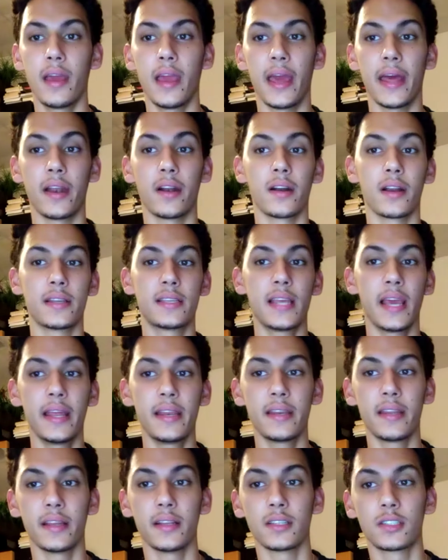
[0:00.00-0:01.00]
and her
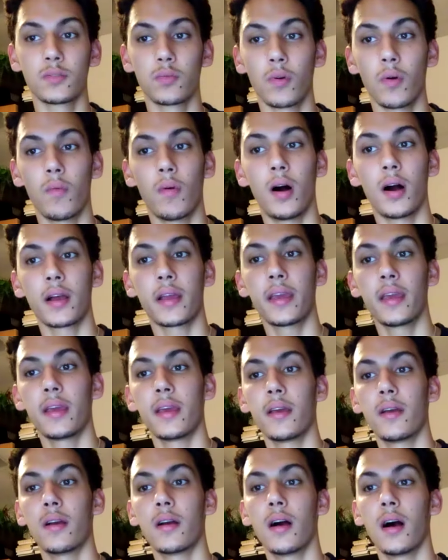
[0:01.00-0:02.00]
attendants were
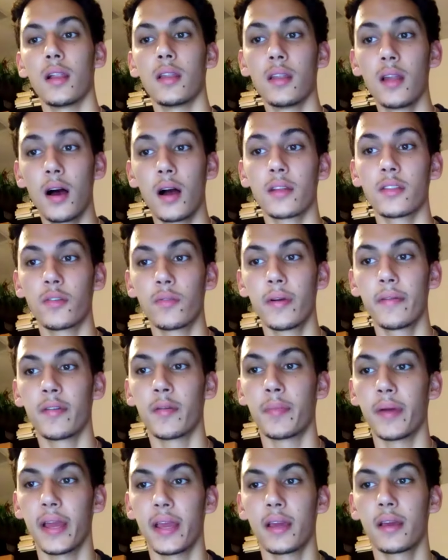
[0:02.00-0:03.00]
walking along the
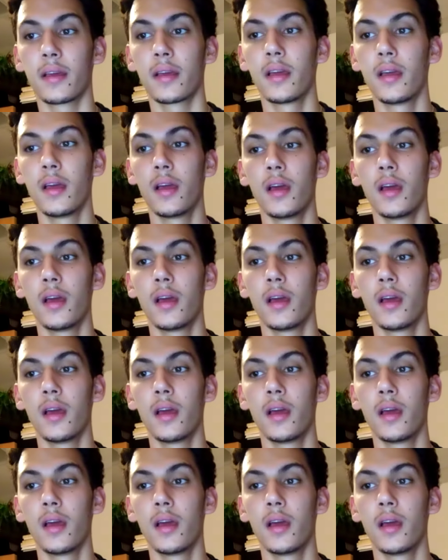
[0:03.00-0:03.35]
riverbank.